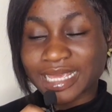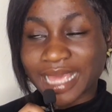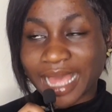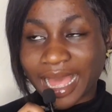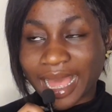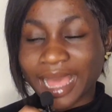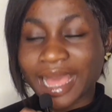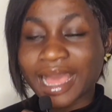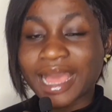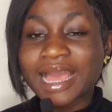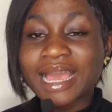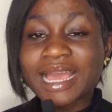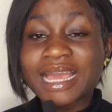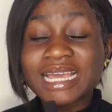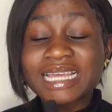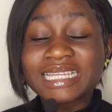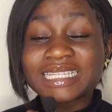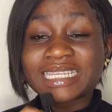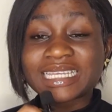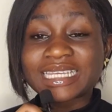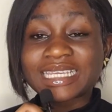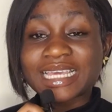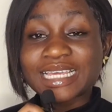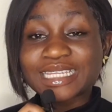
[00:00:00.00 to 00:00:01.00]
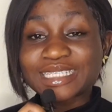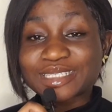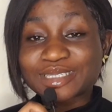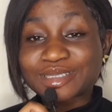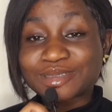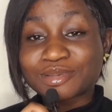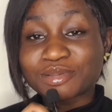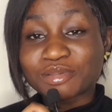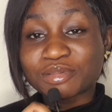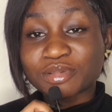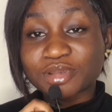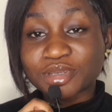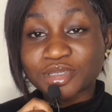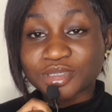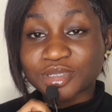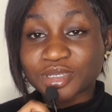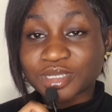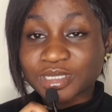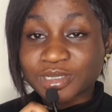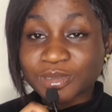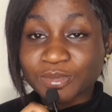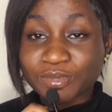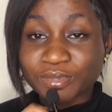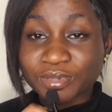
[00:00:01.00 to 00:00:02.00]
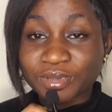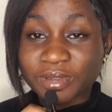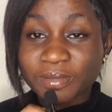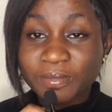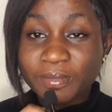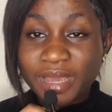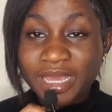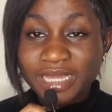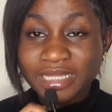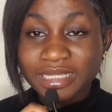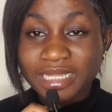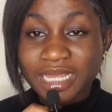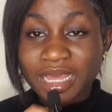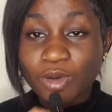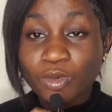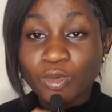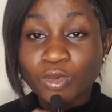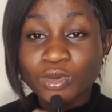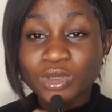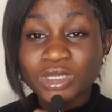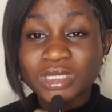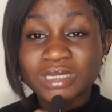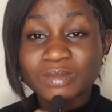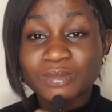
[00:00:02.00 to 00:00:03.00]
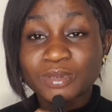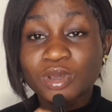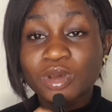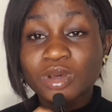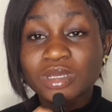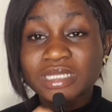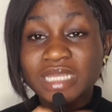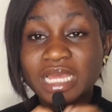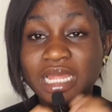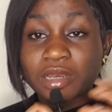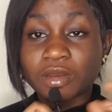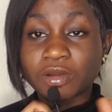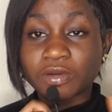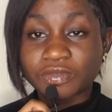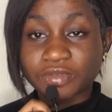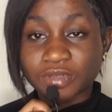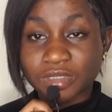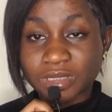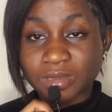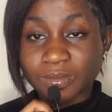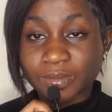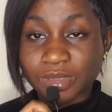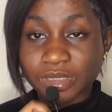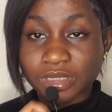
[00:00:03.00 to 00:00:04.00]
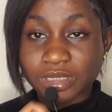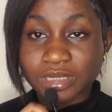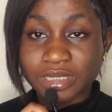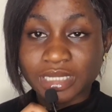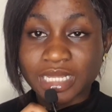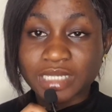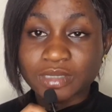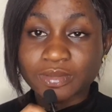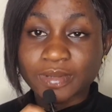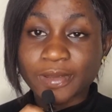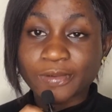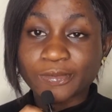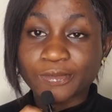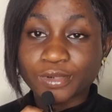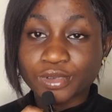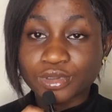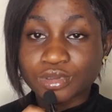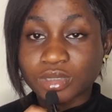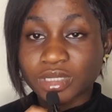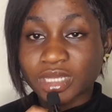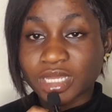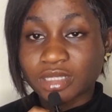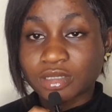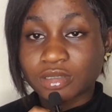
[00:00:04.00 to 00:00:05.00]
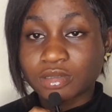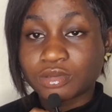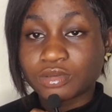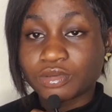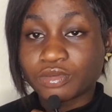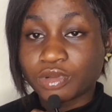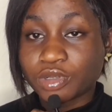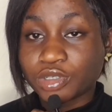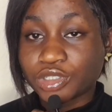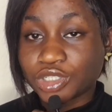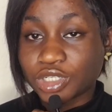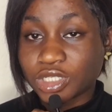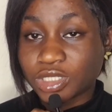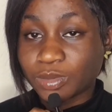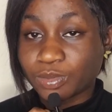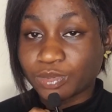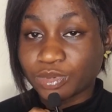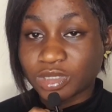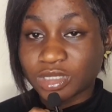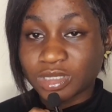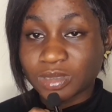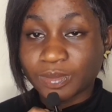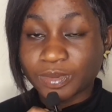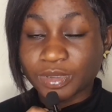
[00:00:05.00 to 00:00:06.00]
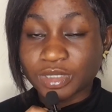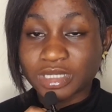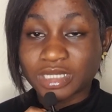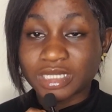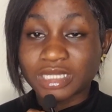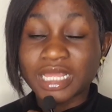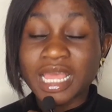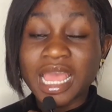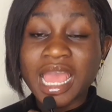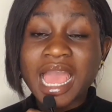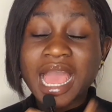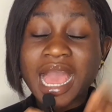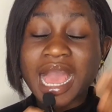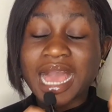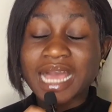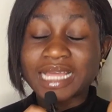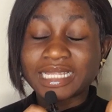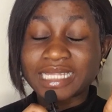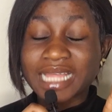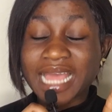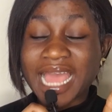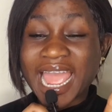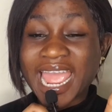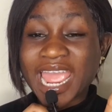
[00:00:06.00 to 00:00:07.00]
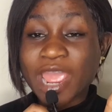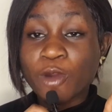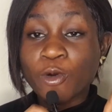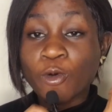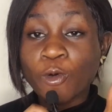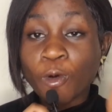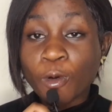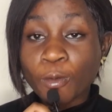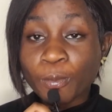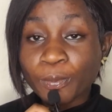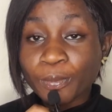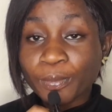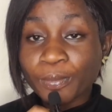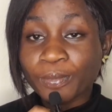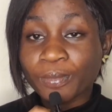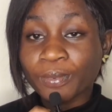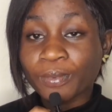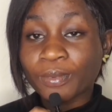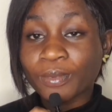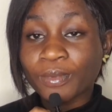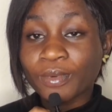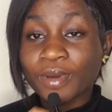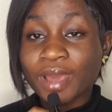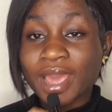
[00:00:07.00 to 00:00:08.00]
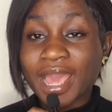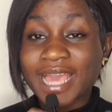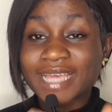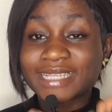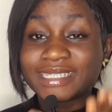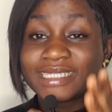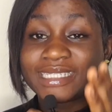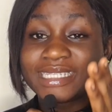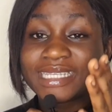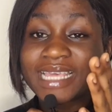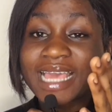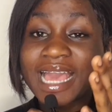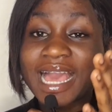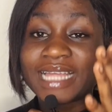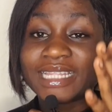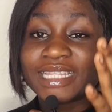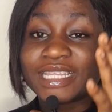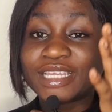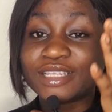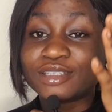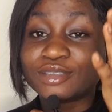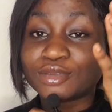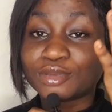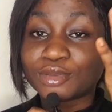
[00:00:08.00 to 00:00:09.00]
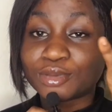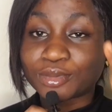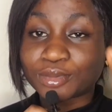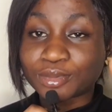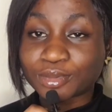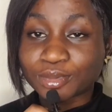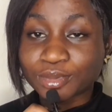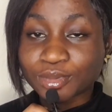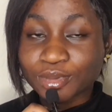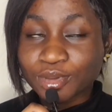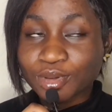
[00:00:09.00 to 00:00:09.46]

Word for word: Yeah, they get into a relationship with the mind that, oh, it's because I love this person, that's why I want to get into a relationship with this person, and I hope, I see an end goal,